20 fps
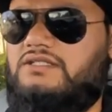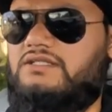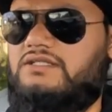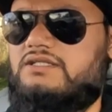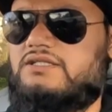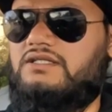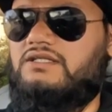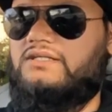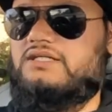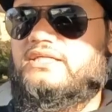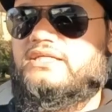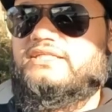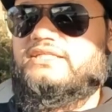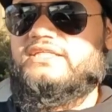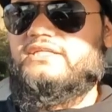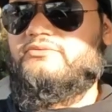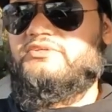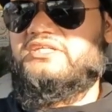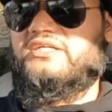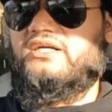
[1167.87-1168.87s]
And here we
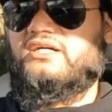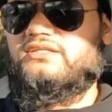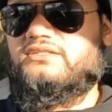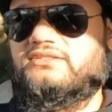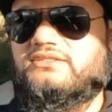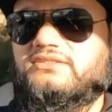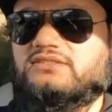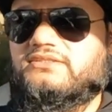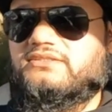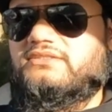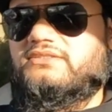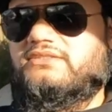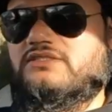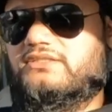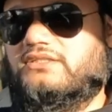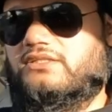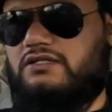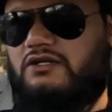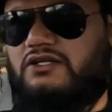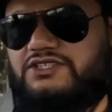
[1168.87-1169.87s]
are,
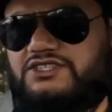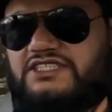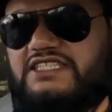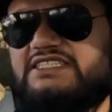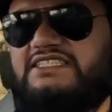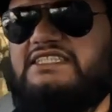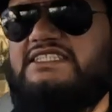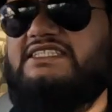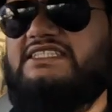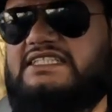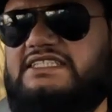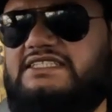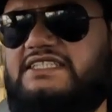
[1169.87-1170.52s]
Gloucester city centre.